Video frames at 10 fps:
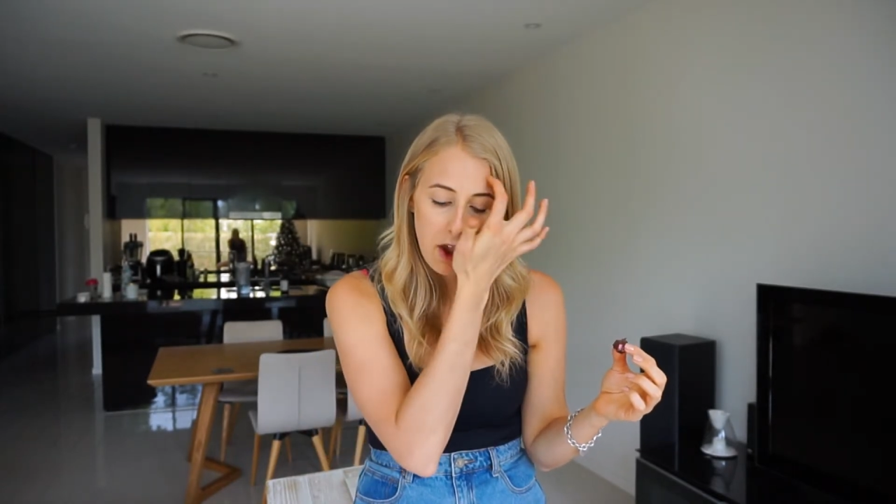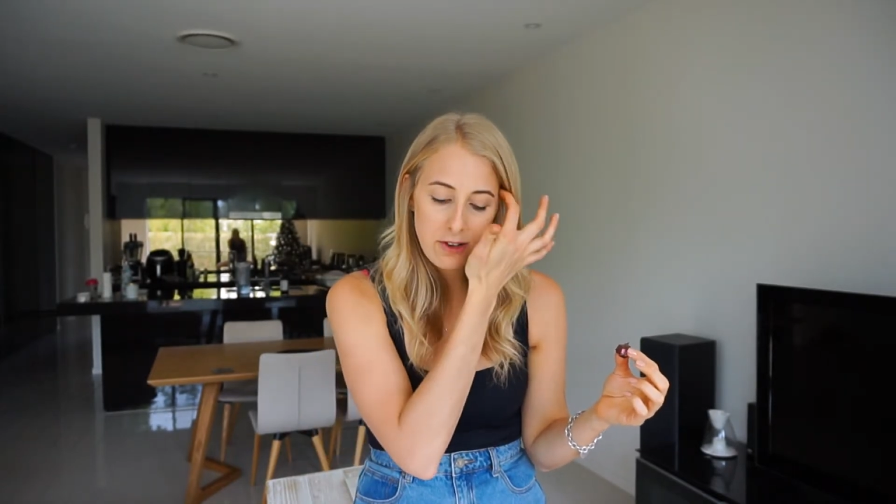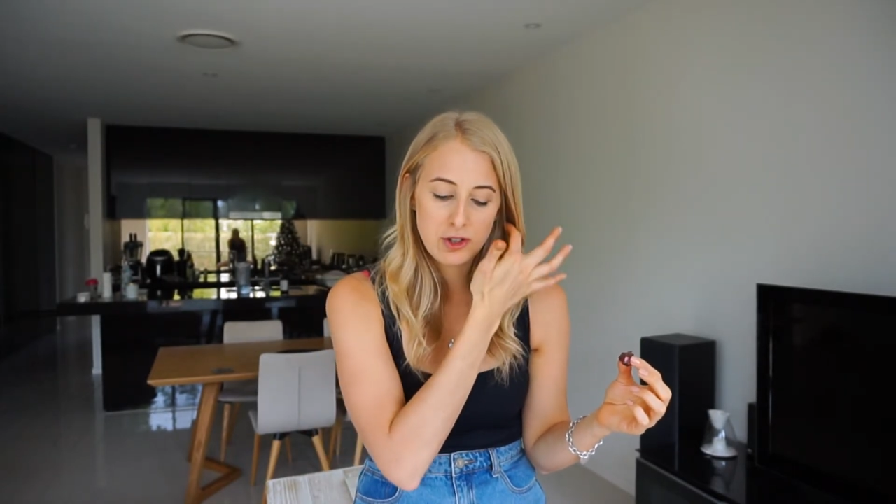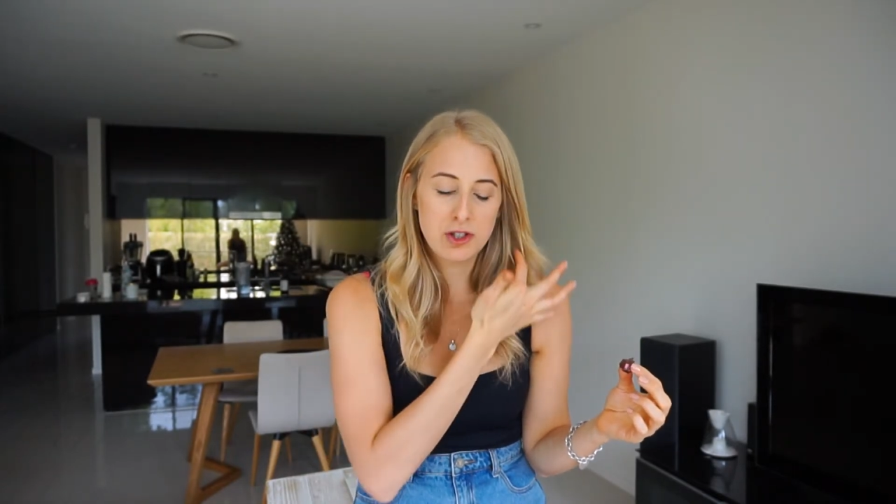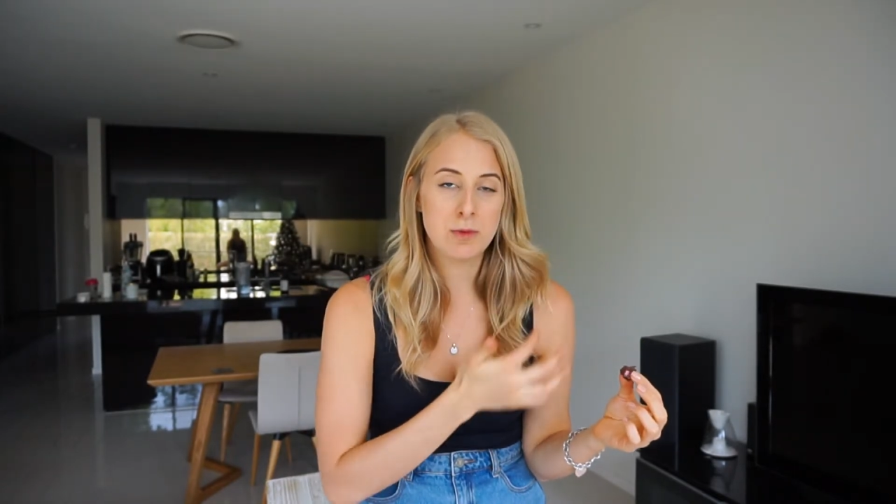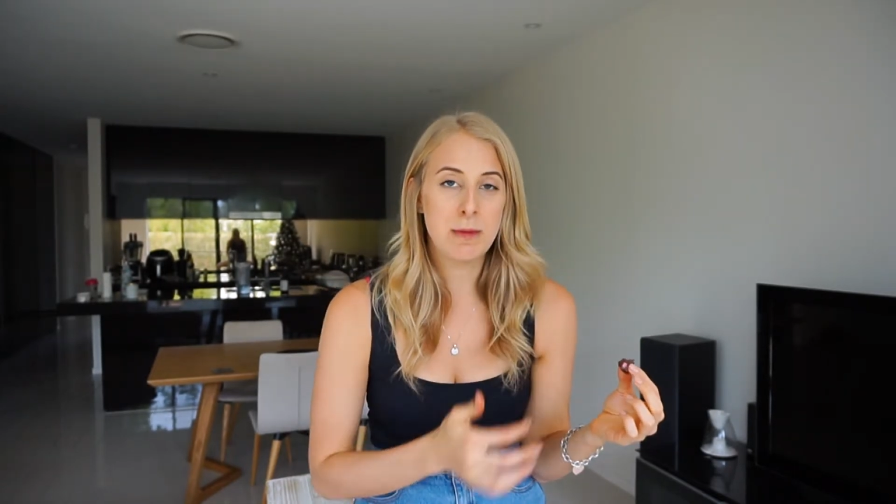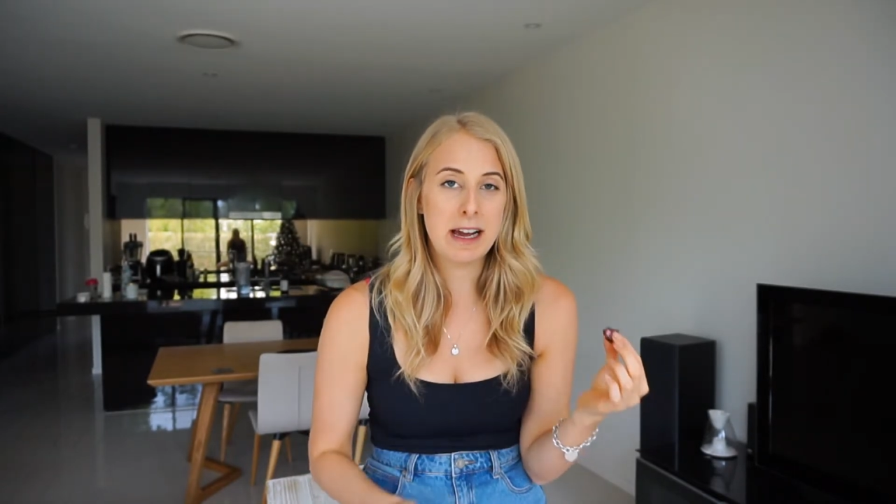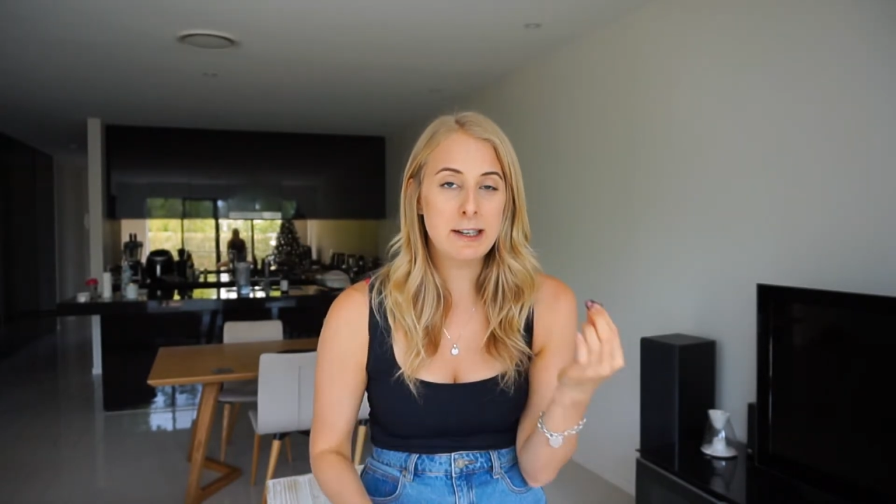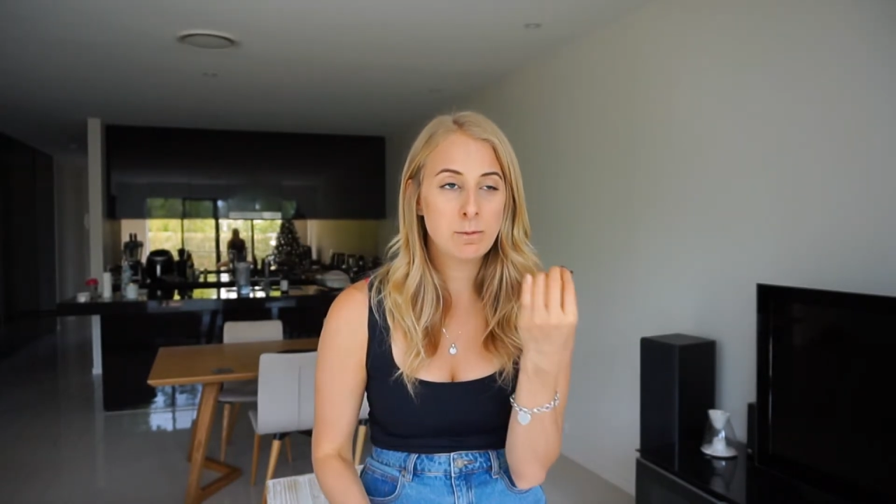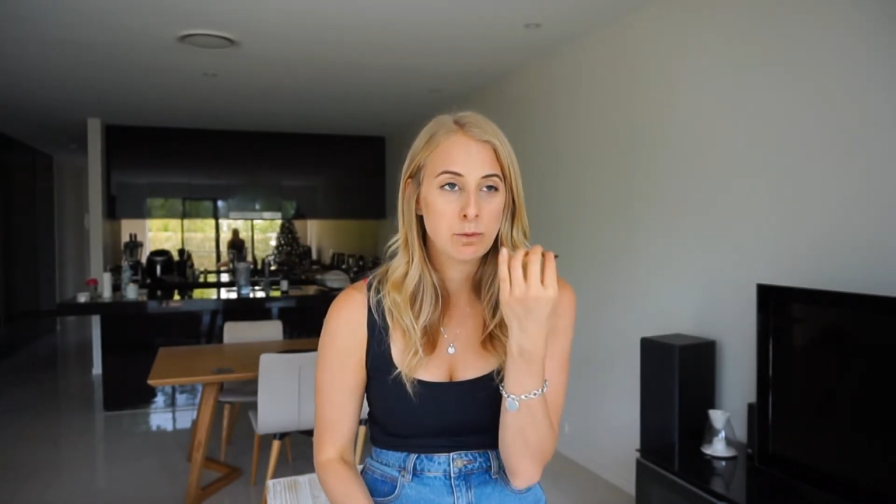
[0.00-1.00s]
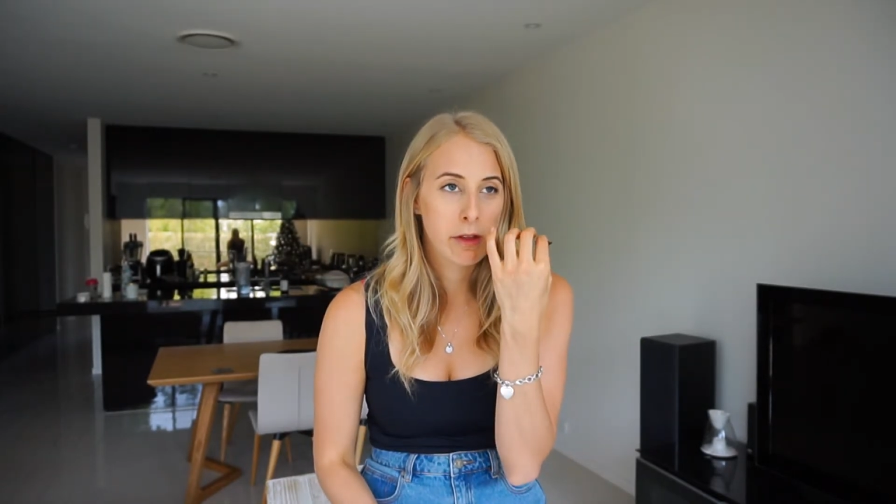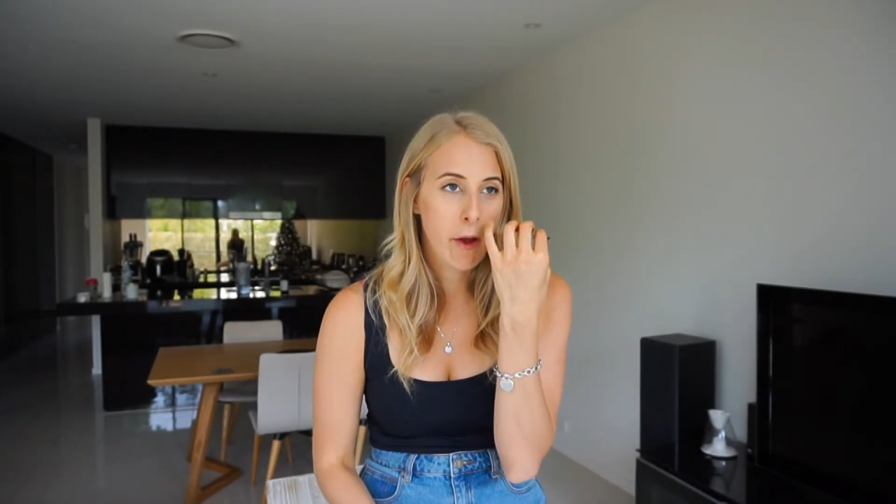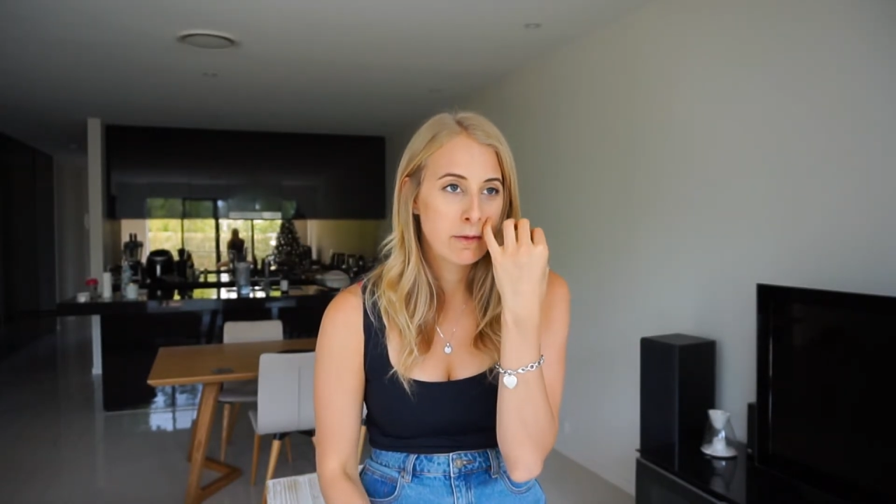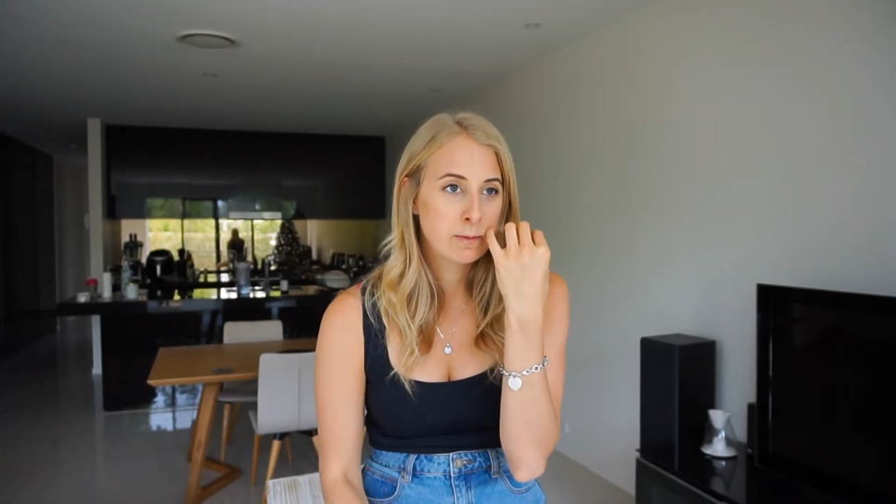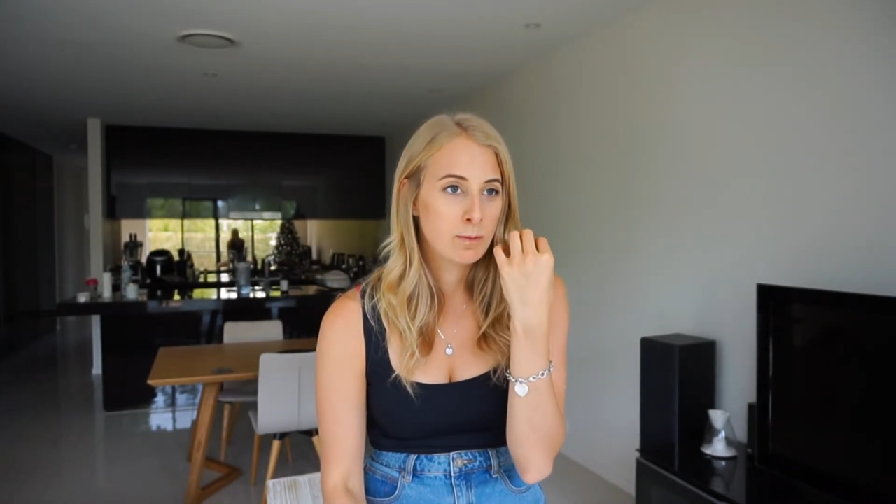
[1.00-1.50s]
So to me,
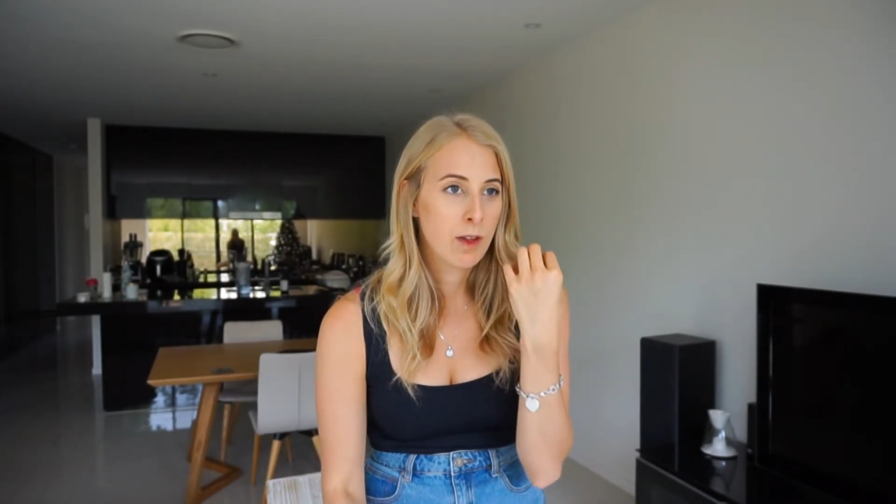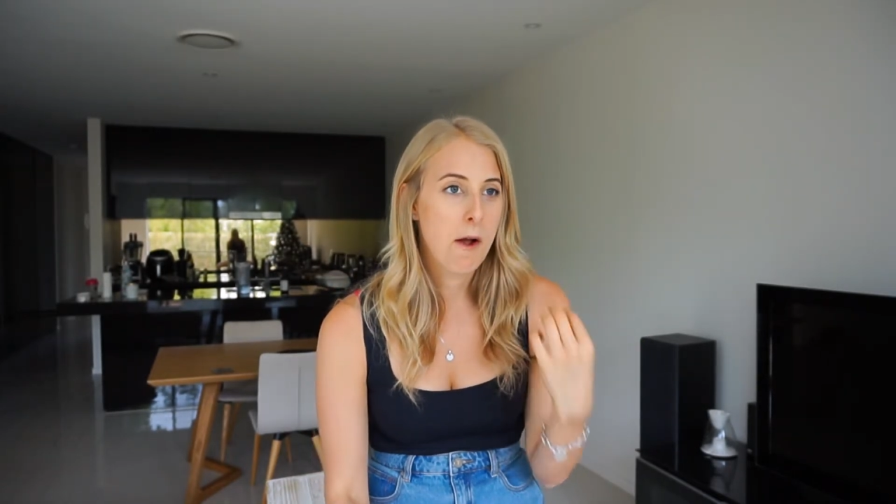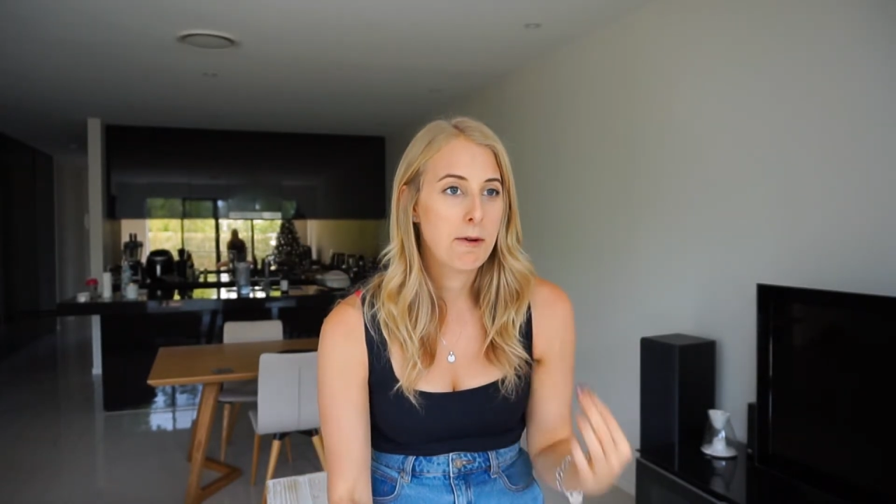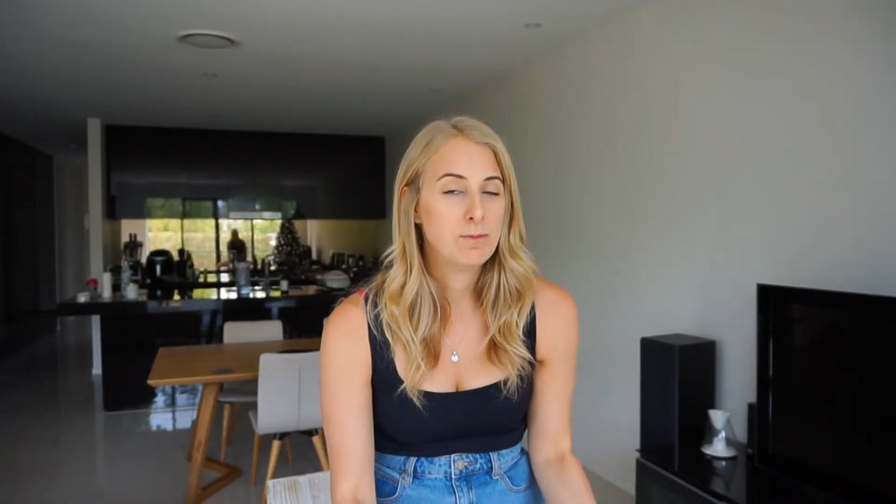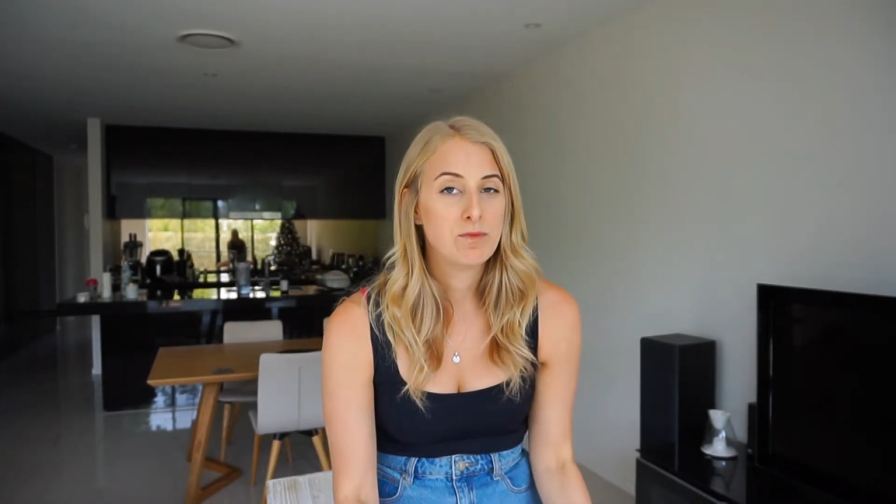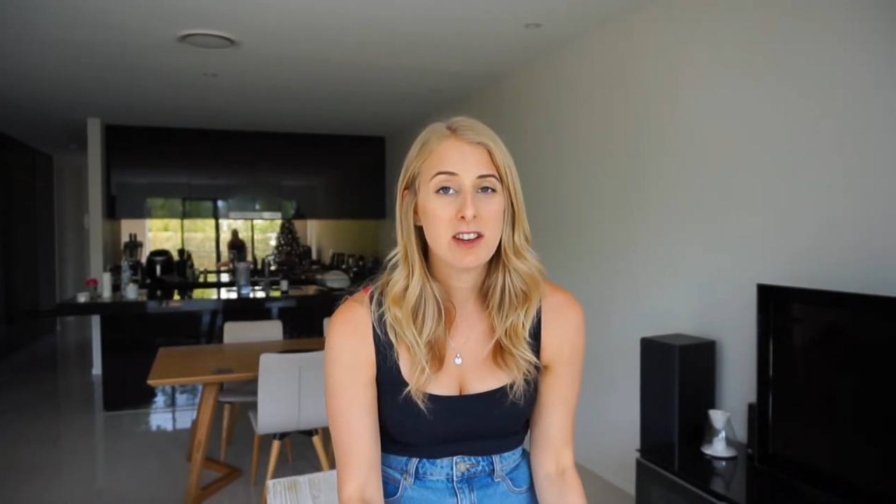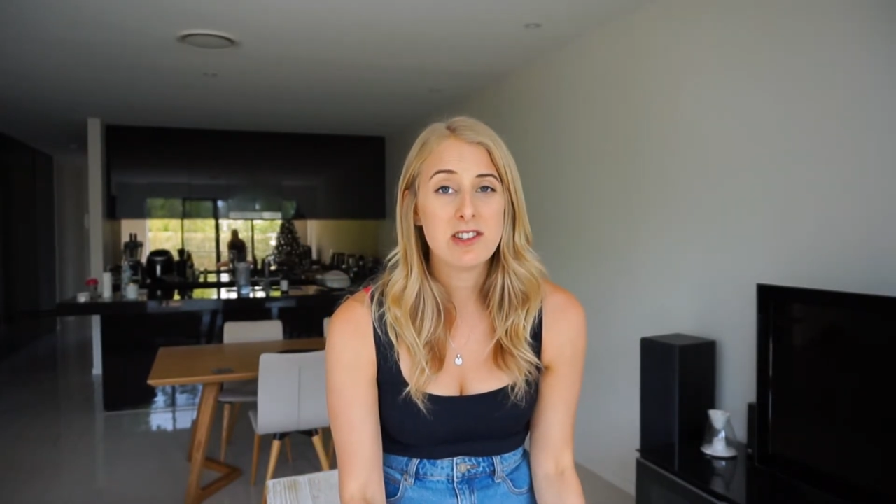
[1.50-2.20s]
this